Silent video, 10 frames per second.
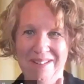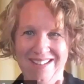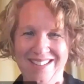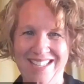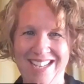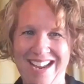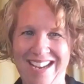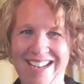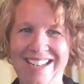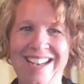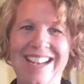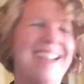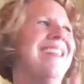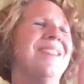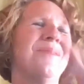gonna say
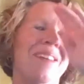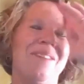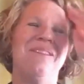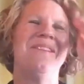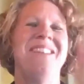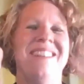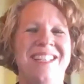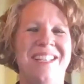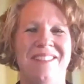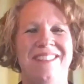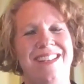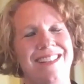is what really